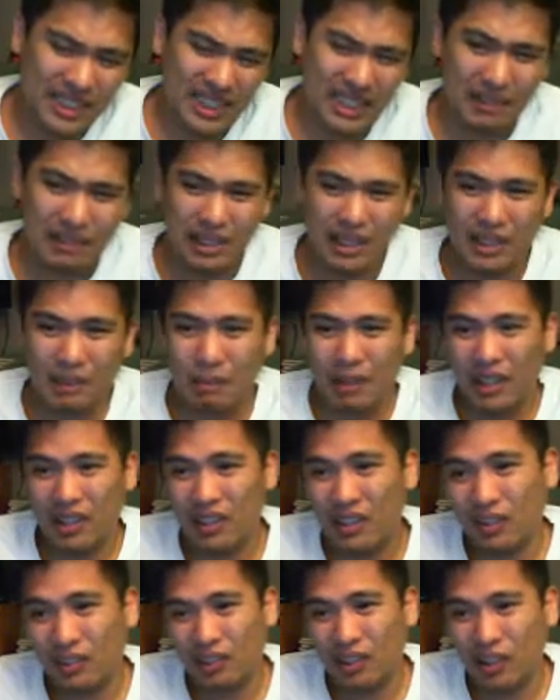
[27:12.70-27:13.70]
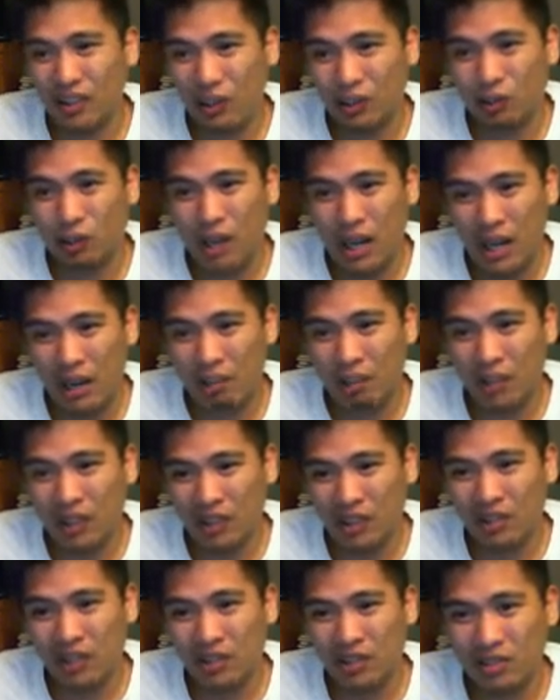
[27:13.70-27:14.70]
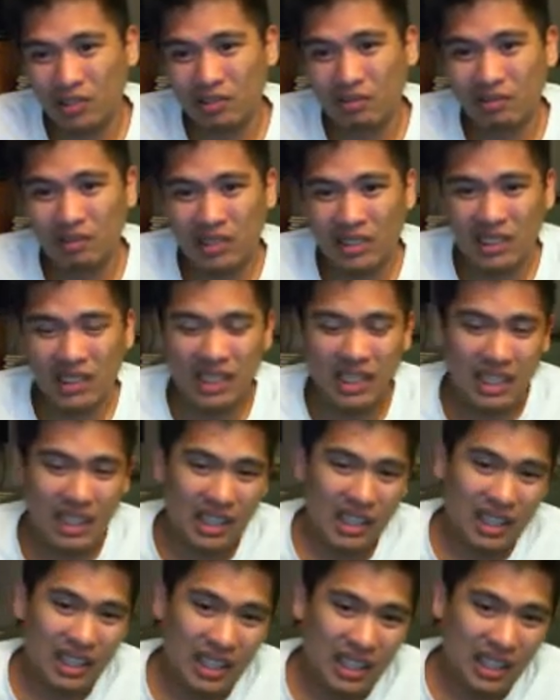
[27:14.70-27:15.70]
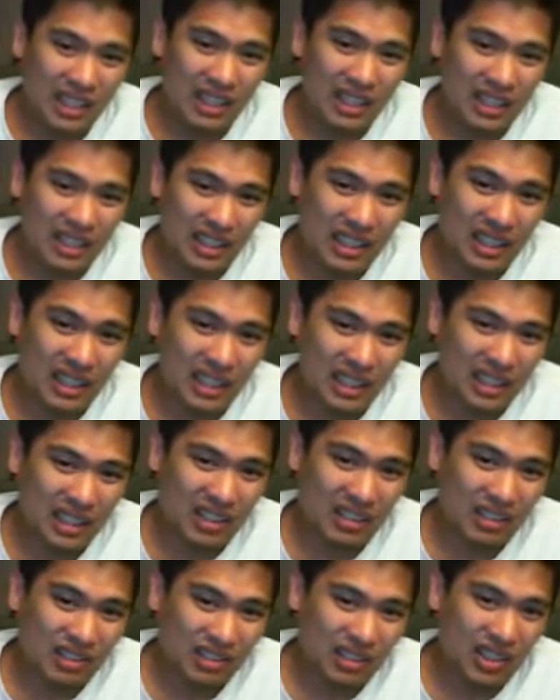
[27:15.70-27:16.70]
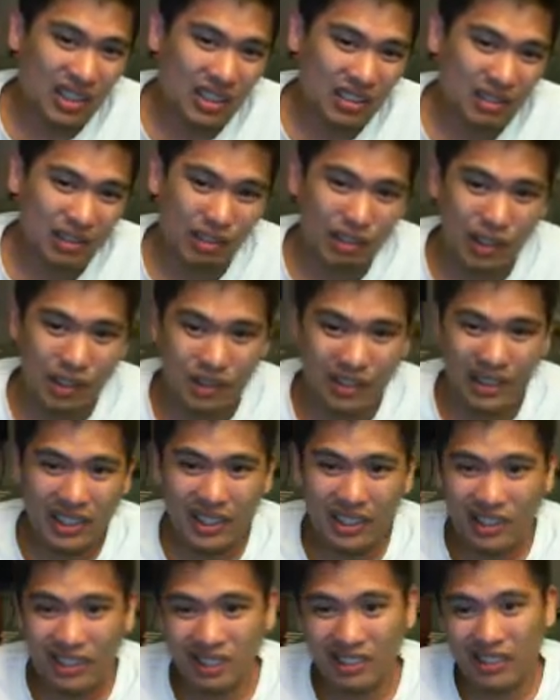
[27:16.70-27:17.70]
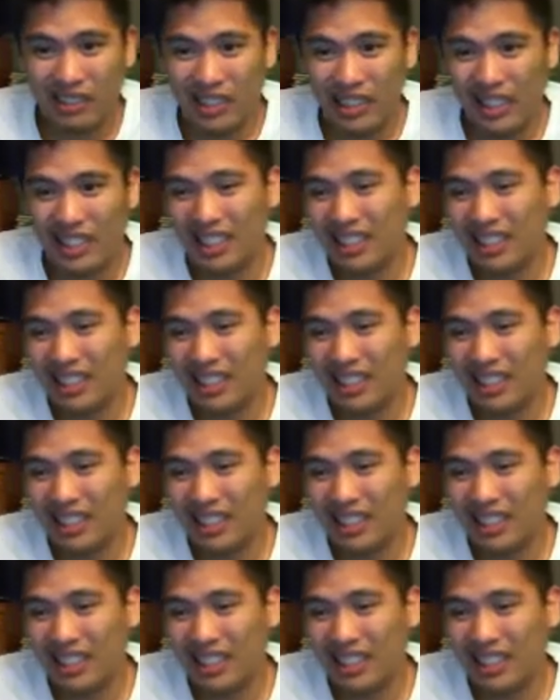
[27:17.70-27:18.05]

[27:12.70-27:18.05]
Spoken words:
Seemed like the better overall grappler than Rodolfo Rubio.